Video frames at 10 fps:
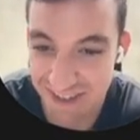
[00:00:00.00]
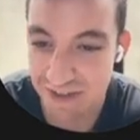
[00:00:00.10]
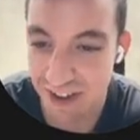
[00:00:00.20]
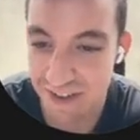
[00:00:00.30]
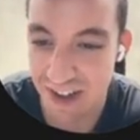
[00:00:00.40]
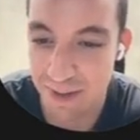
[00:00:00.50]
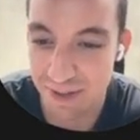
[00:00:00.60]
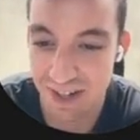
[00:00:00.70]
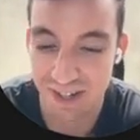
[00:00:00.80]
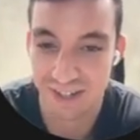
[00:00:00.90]

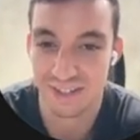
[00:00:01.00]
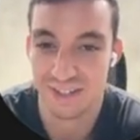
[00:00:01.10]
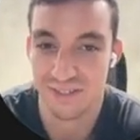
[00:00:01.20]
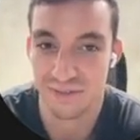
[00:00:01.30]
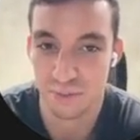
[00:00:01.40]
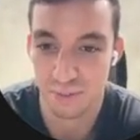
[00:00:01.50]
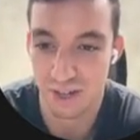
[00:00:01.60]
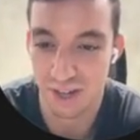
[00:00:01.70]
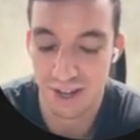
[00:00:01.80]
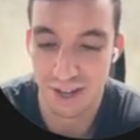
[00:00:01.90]
75-80%
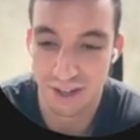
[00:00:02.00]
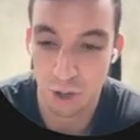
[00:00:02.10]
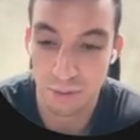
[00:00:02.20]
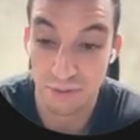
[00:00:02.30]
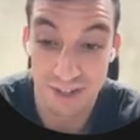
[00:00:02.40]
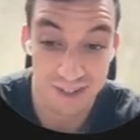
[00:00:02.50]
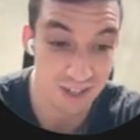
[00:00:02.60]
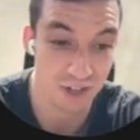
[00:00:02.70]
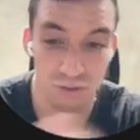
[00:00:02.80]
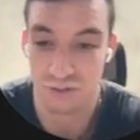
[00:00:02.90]
open rates like
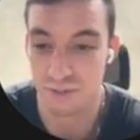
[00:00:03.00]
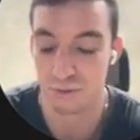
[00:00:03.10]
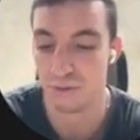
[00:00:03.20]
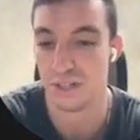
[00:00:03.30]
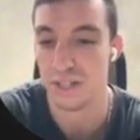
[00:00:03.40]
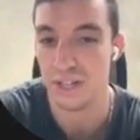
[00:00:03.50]
across the board